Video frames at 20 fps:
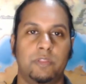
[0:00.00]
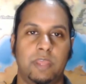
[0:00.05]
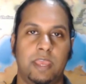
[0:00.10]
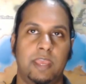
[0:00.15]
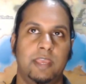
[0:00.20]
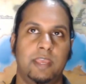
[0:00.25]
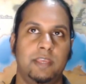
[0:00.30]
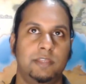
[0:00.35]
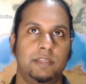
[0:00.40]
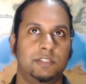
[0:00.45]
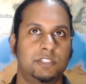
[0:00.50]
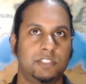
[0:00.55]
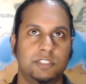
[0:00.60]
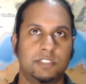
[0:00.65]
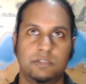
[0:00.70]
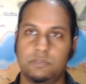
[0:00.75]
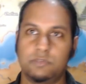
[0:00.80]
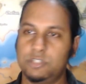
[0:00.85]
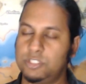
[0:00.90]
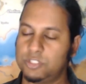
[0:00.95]
a
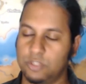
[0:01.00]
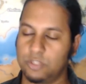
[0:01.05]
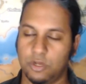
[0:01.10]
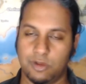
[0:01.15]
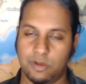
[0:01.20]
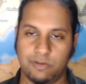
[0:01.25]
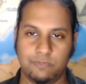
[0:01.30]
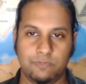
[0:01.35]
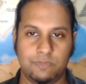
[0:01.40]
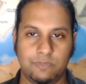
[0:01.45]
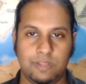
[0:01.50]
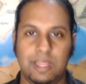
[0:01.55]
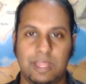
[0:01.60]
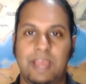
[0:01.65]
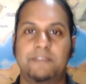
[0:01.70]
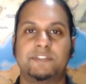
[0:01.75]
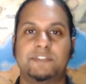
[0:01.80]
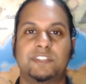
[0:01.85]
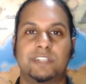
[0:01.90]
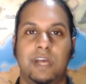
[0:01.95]
series of
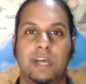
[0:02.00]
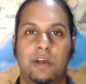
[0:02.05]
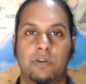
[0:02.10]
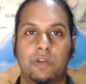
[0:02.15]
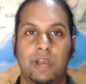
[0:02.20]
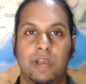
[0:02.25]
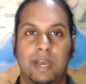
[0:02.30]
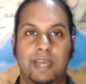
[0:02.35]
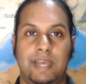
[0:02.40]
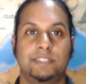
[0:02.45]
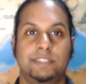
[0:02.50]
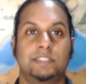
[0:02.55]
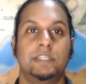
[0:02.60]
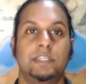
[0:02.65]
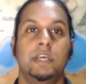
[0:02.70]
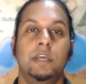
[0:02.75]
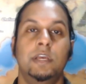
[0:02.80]
lifestyle guides